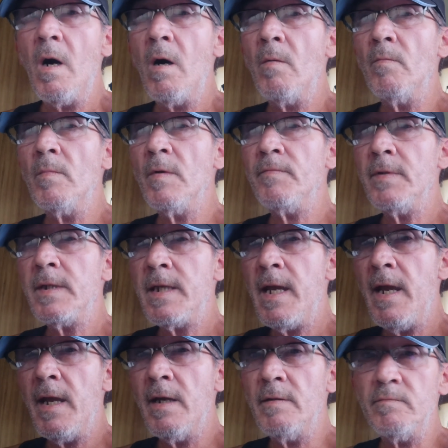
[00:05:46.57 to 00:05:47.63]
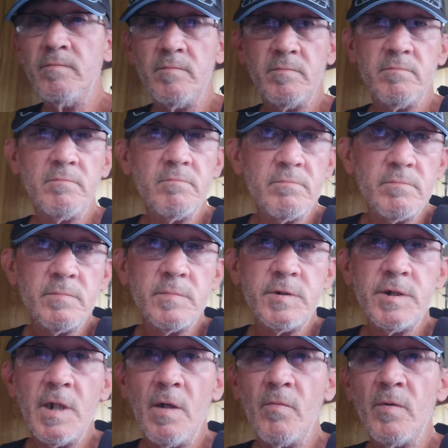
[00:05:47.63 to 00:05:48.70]
If you can,
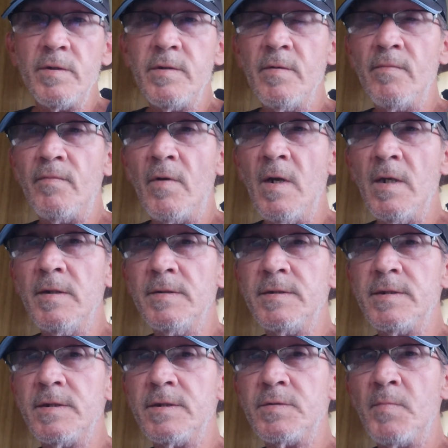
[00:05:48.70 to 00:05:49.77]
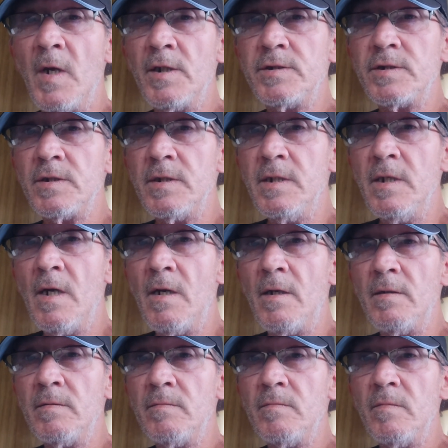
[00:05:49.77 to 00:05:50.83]
share with your friends, especially if
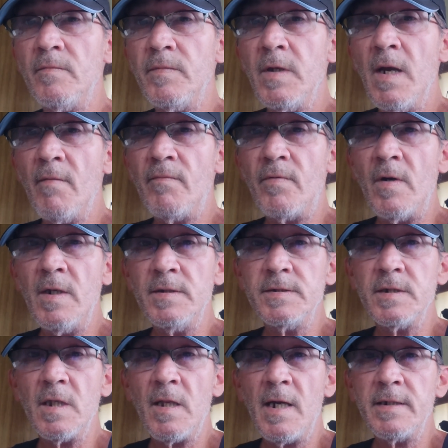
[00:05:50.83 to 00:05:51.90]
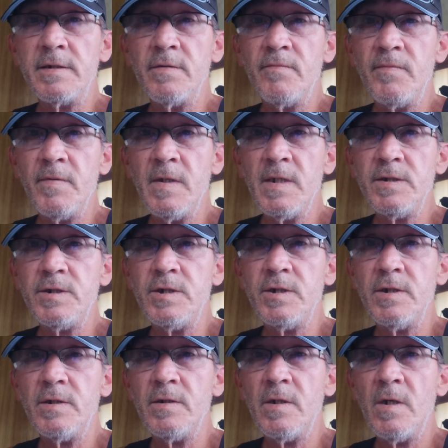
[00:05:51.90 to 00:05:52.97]
you have friends that like to fish.
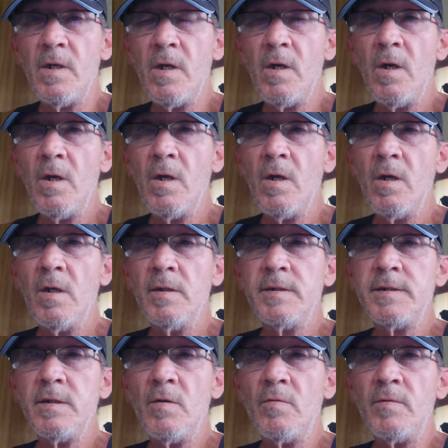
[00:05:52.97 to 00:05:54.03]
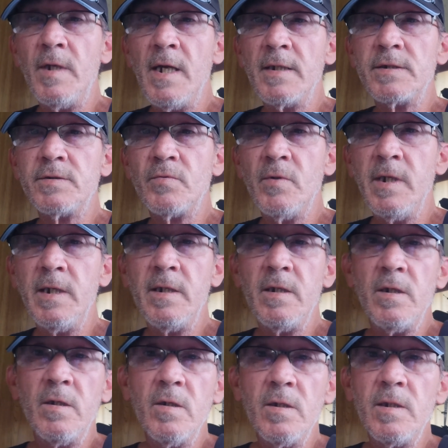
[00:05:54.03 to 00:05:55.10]
Until next week,
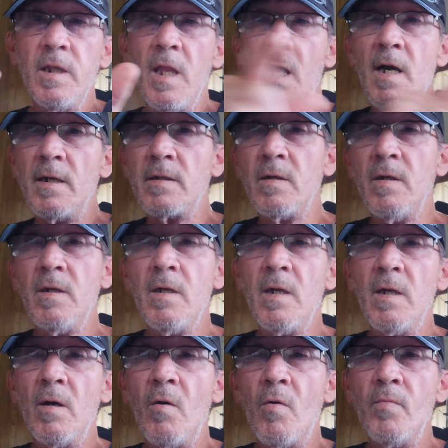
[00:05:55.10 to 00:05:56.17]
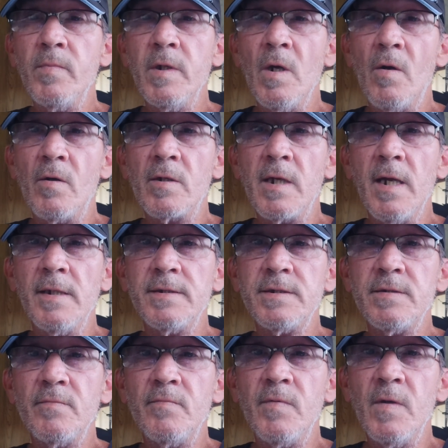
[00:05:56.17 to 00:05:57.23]
good luck. Hope you all catch
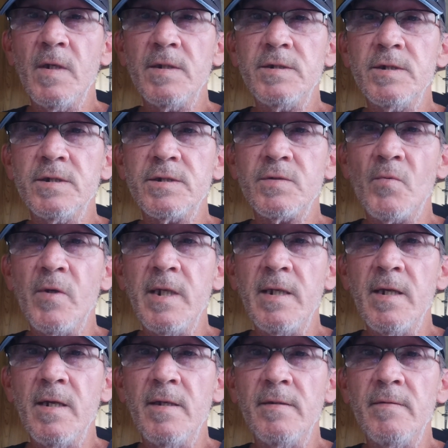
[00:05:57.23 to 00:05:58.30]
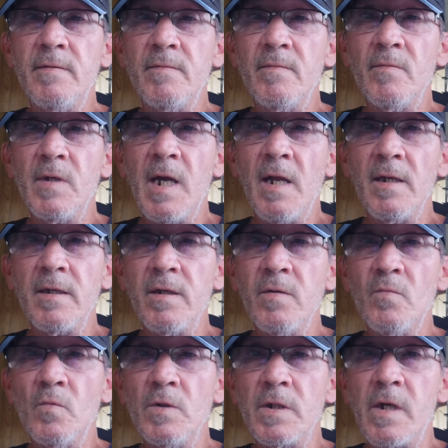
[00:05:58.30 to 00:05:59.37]
some fish this weekend. We got a good
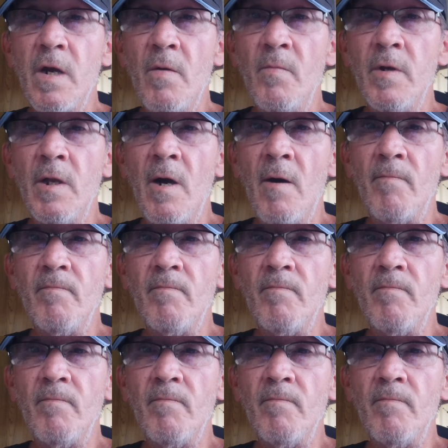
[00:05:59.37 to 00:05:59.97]
one coming up.